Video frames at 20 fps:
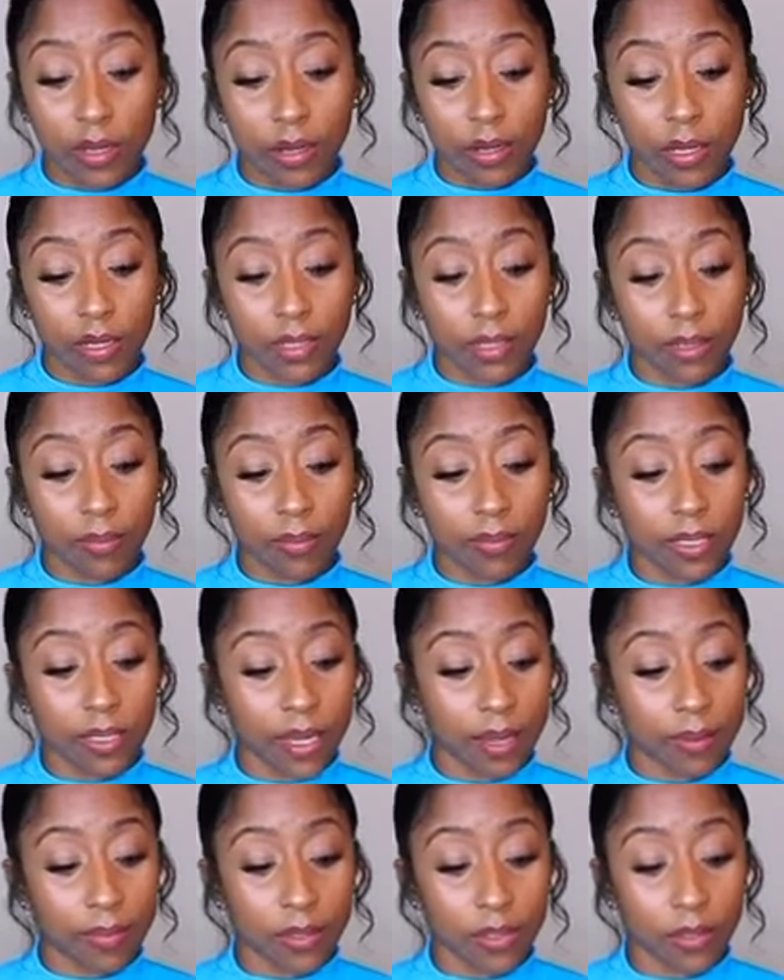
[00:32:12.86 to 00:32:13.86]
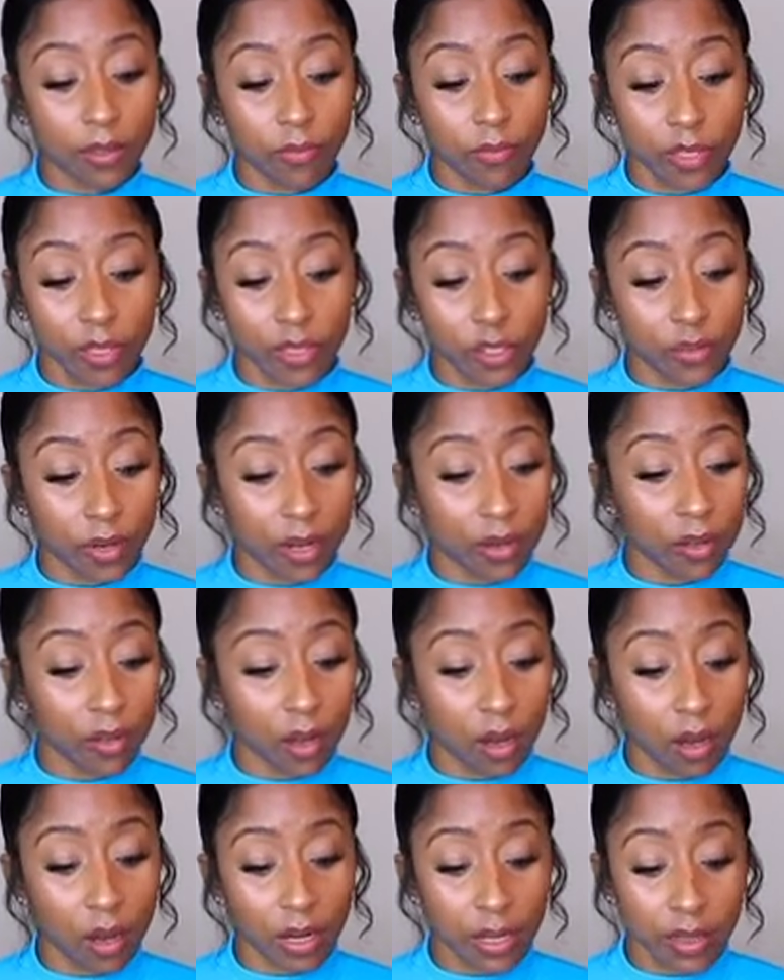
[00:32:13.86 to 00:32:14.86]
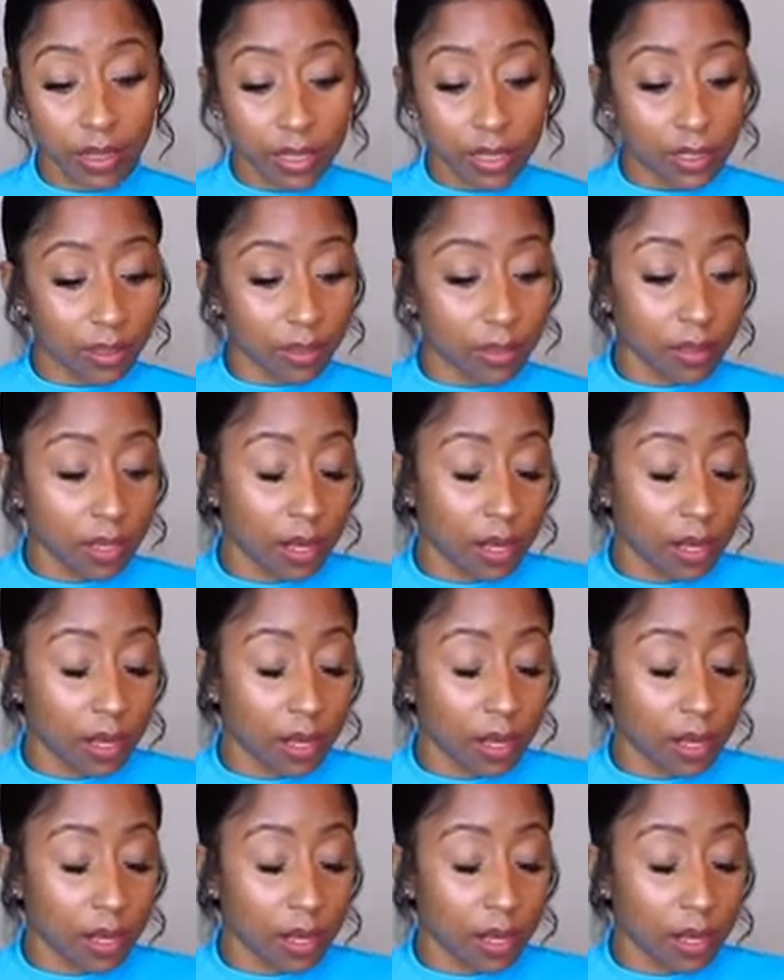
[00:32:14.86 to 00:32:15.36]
and sometimes with the Strength card in this,